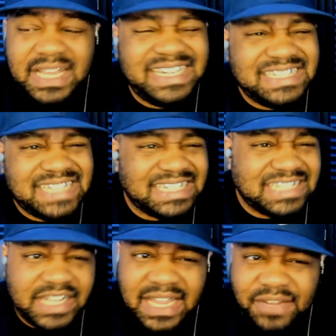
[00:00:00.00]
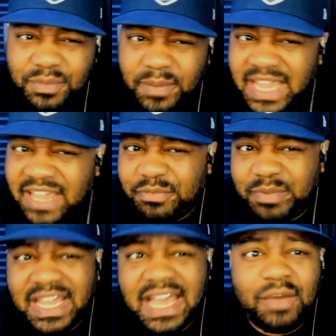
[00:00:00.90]
And this actually came from an
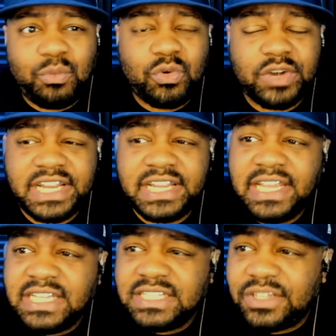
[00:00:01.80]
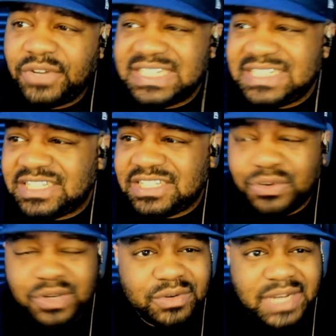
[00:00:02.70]
FBI warning. So let's just
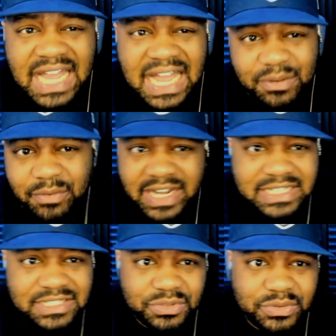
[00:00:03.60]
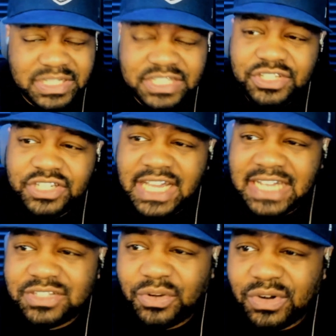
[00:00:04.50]
go down and hop right into it and show you
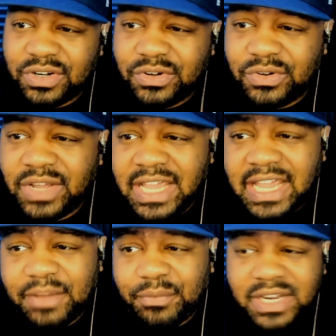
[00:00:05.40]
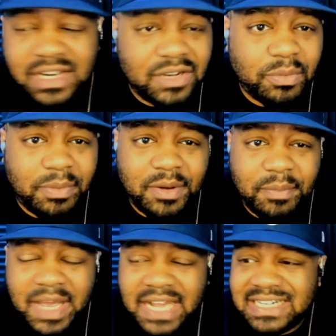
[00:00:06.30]
guys the article and read a little bit
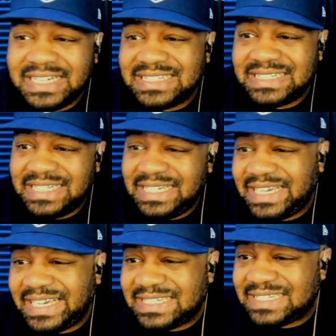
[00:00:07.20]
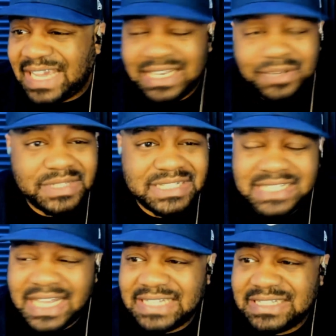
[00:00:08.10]
about it and see exactly what
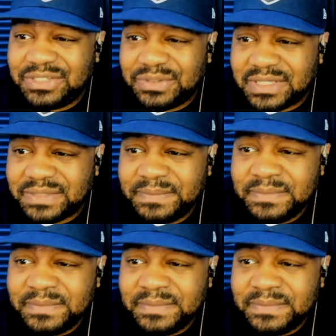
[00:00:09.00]
these guys are doing.